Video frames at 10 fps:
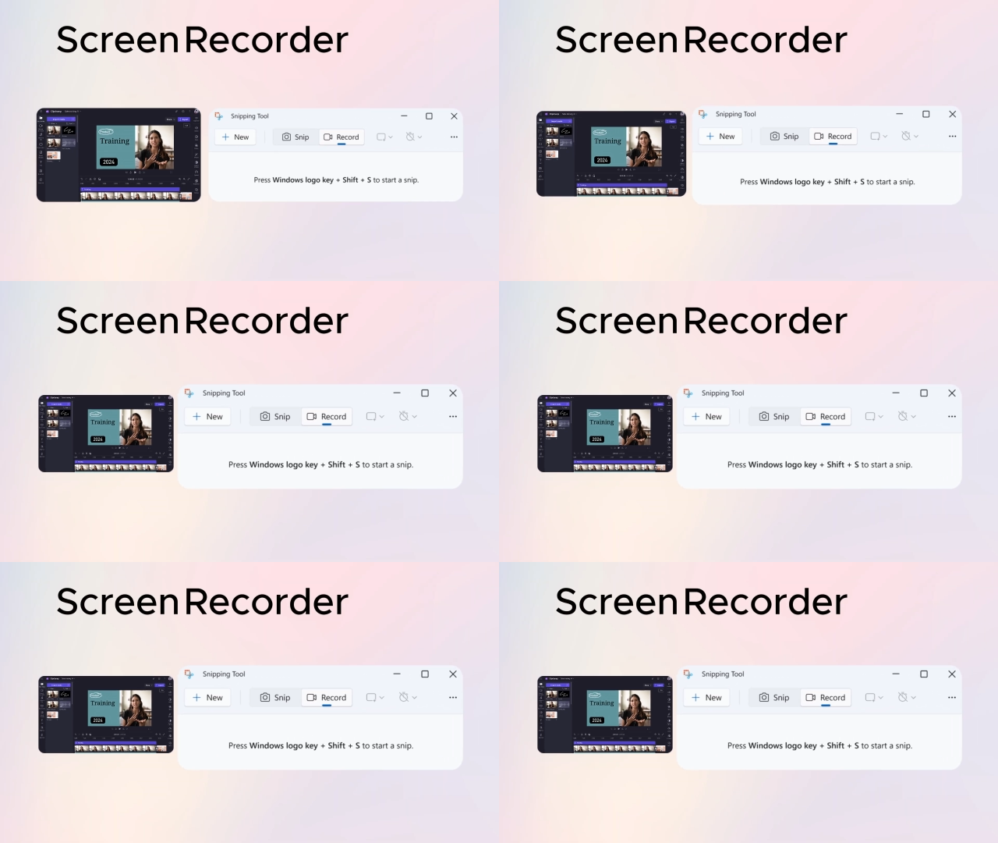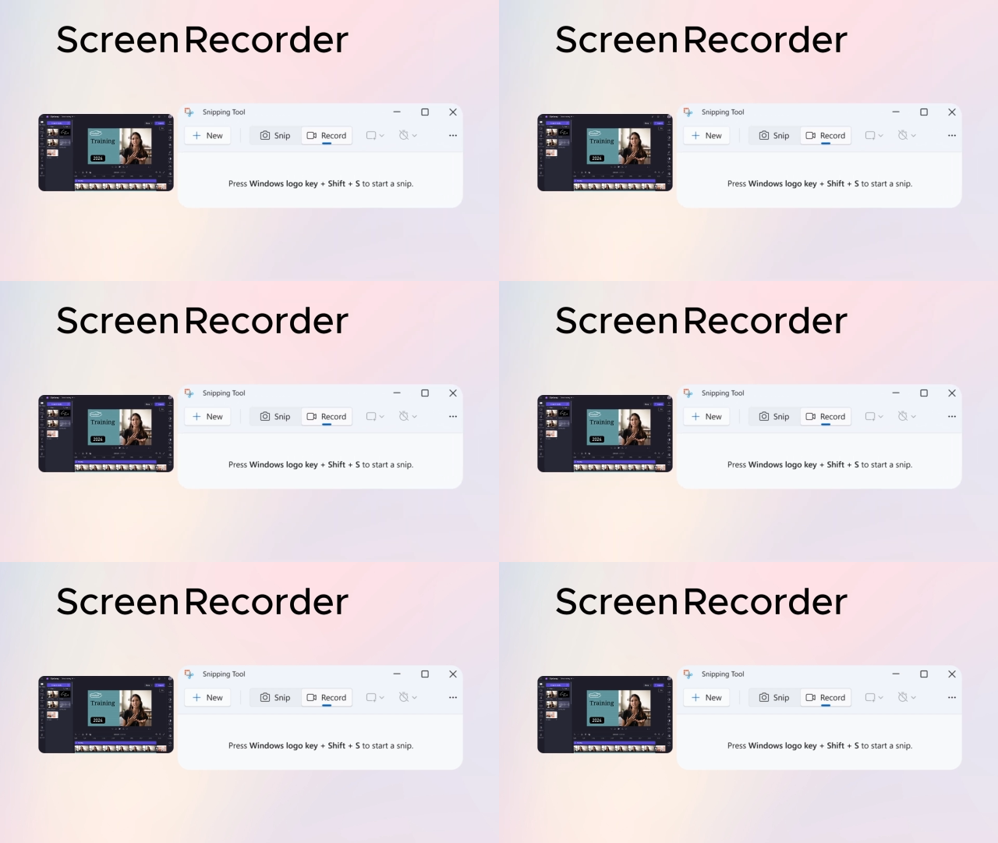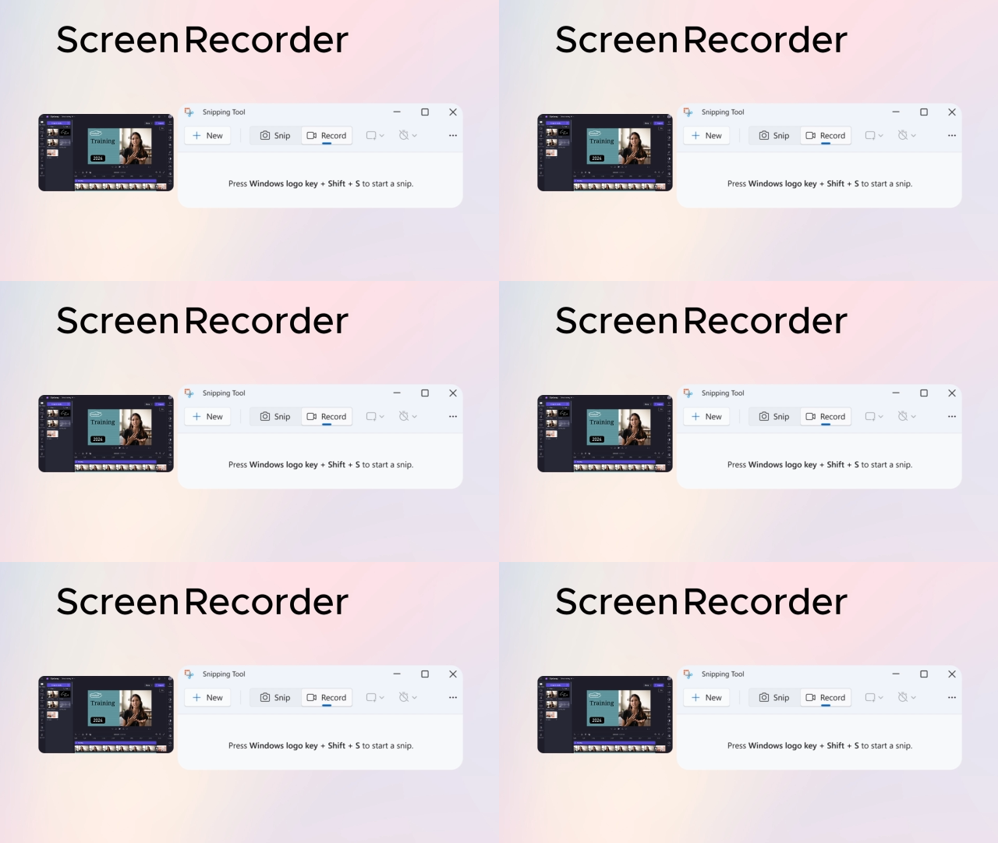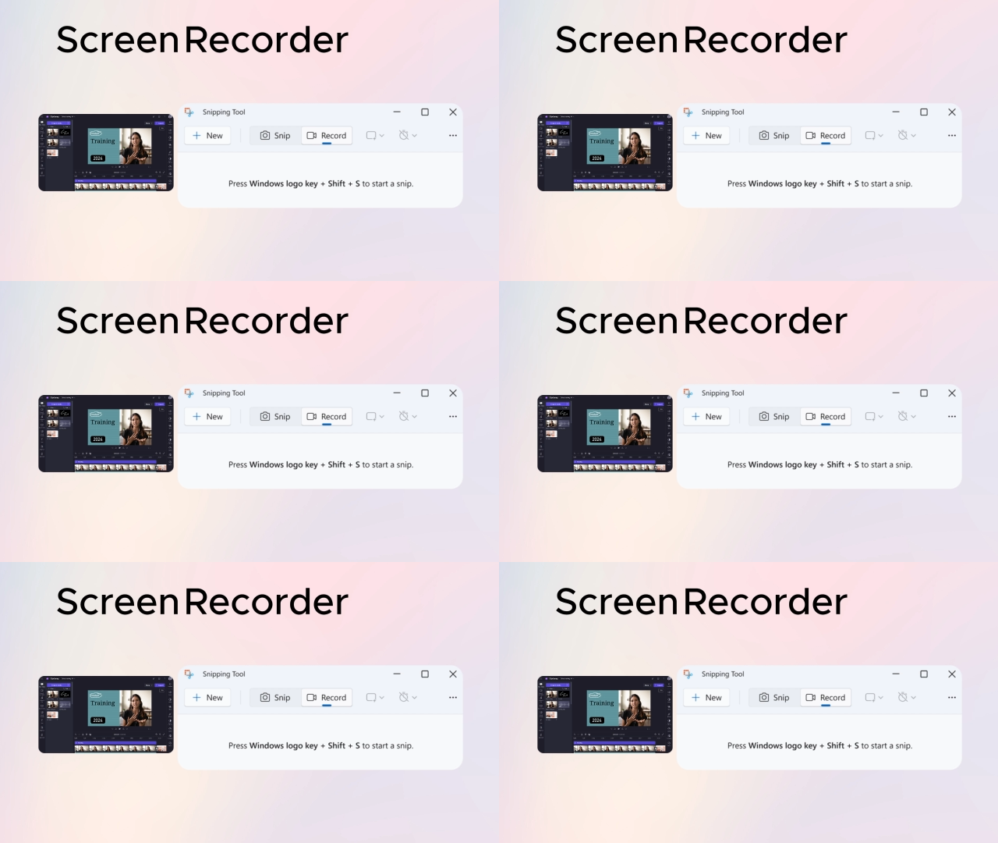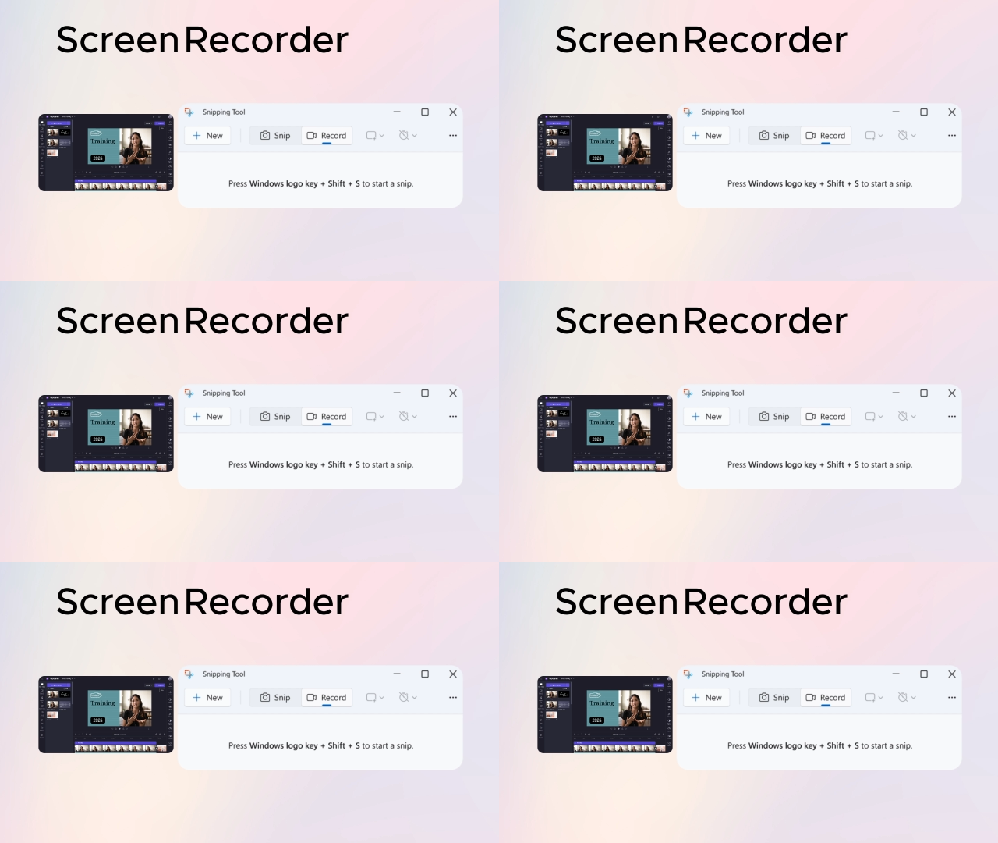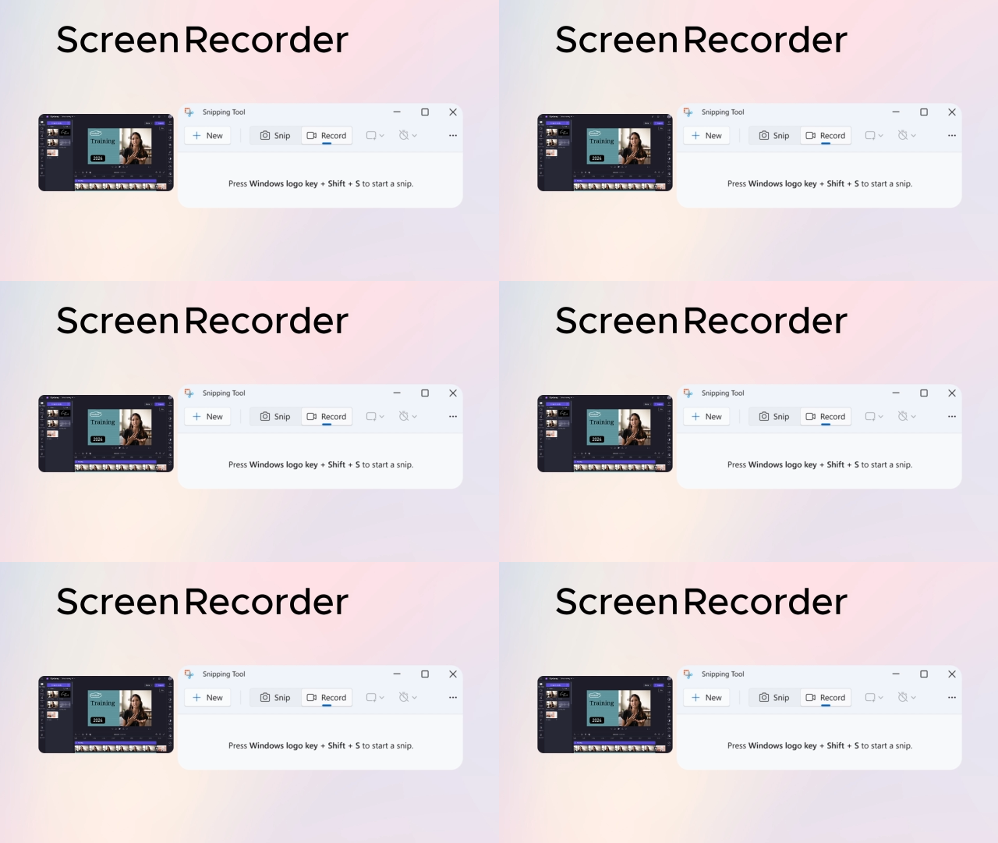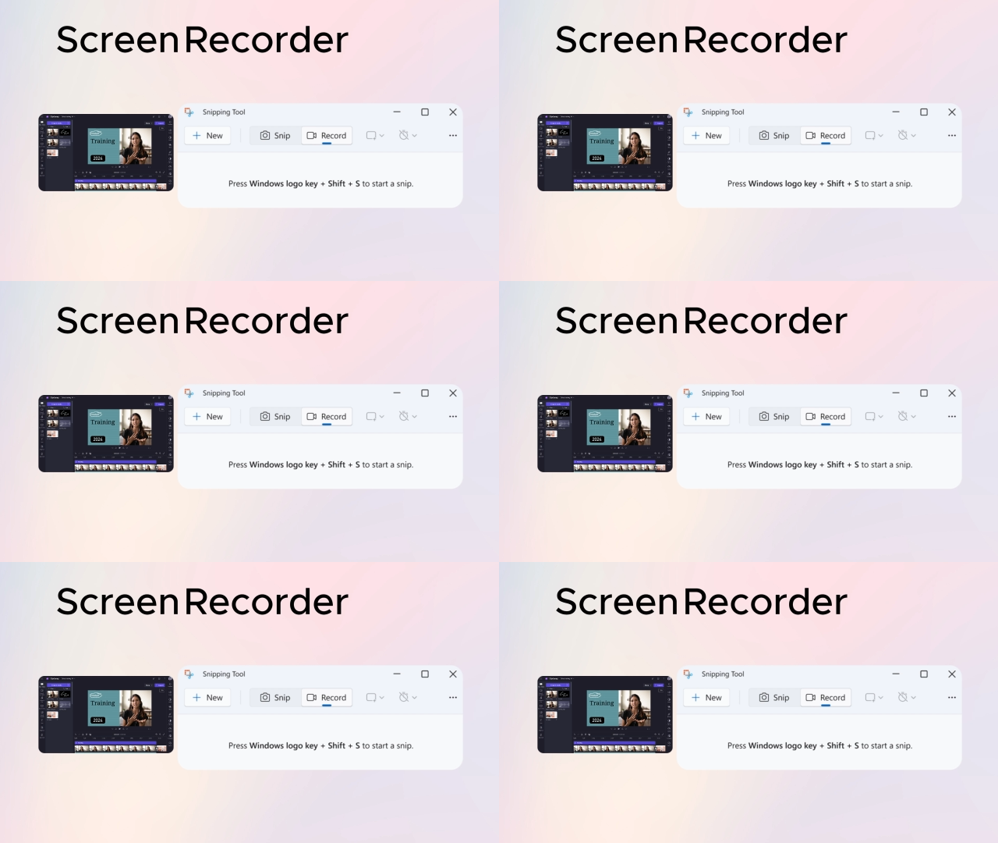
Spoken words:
[unreadable: no face in view]